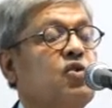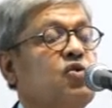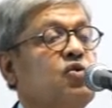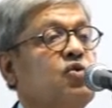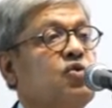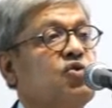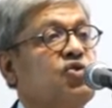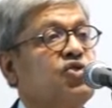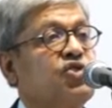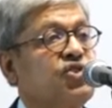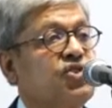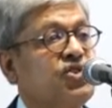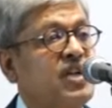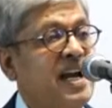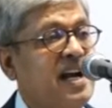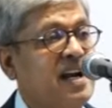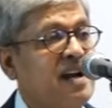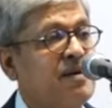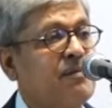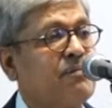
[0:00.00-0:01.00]
to
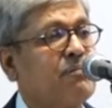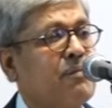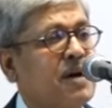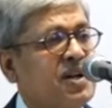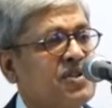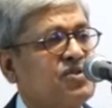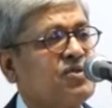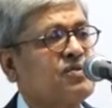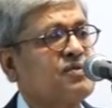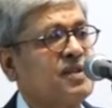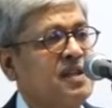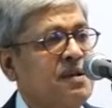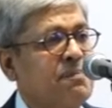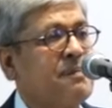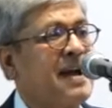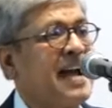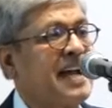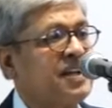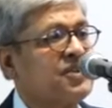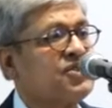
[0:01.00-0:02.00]
shed much of the
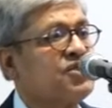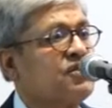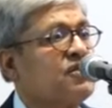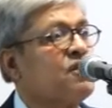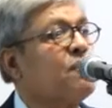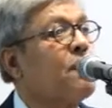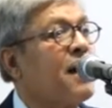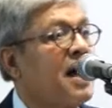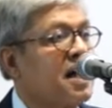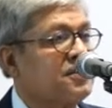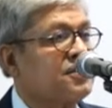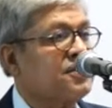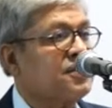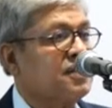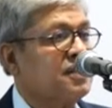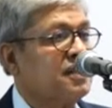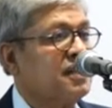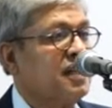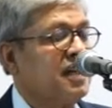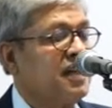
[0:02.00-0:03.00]
baggage of the past,
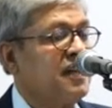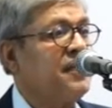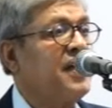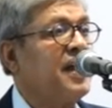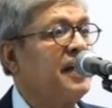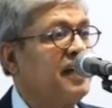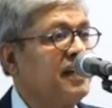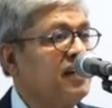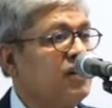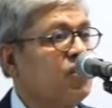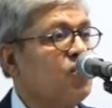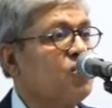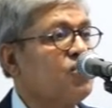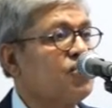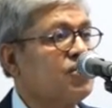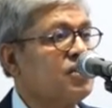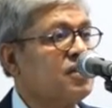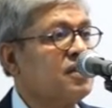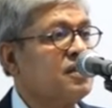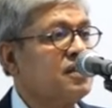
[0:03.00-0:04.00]
and that
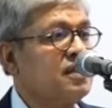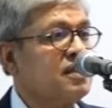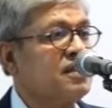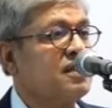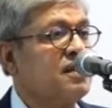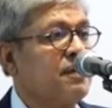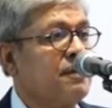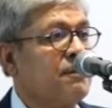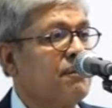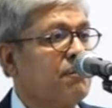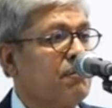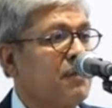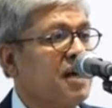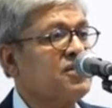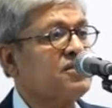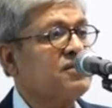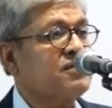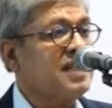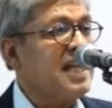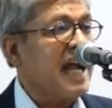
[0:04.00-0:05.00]
includes
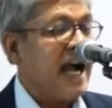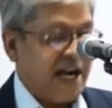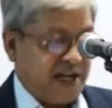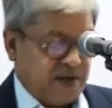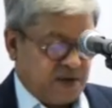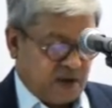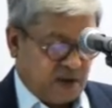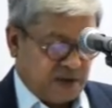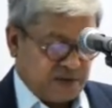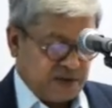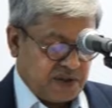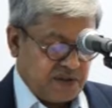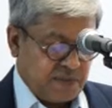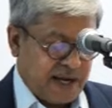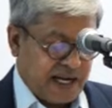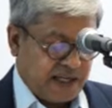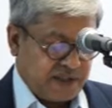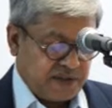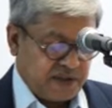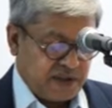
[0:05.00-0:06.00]
much of the ideological
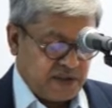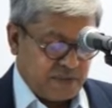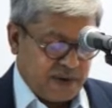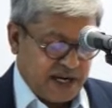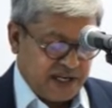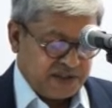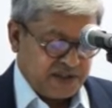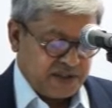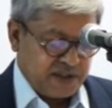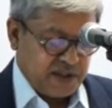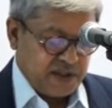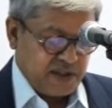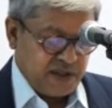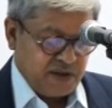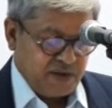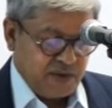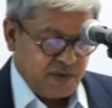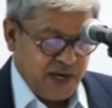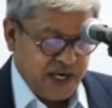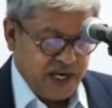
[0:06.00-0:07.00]
baggage of the past
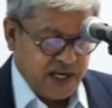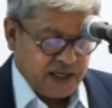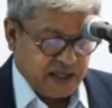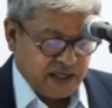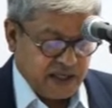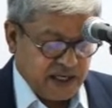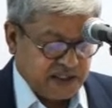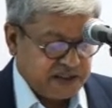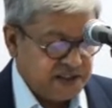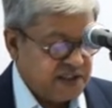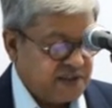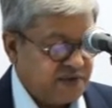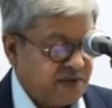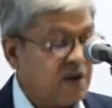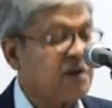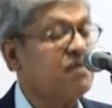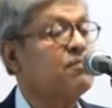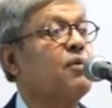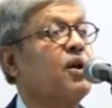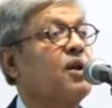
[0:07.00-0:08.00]
when he conducts his
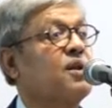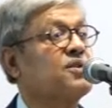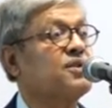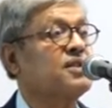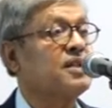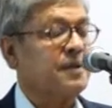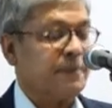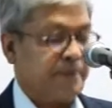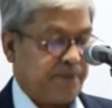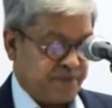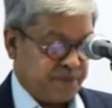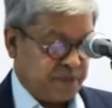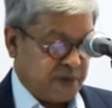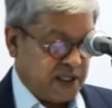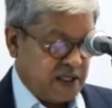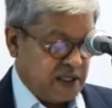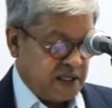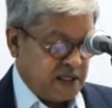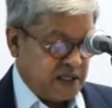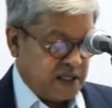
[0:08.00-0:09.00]
foreign policy.
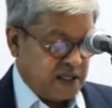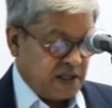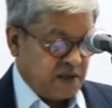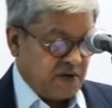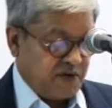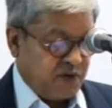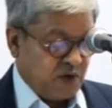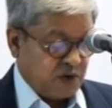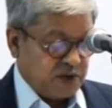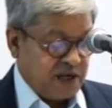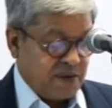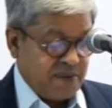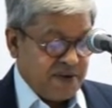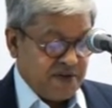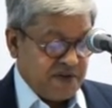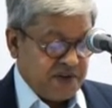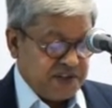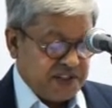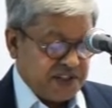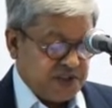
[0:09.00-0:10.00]
The
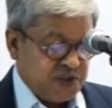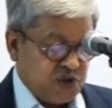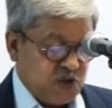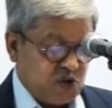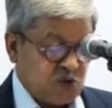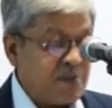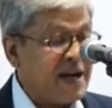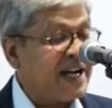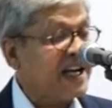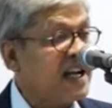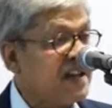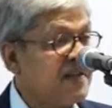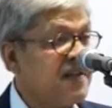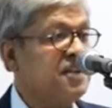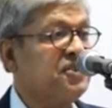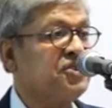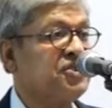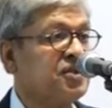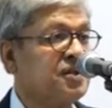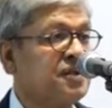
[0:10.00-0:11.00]
forthcoming visits to
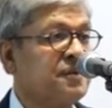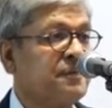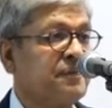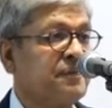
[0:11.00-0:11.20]
Bangladesh,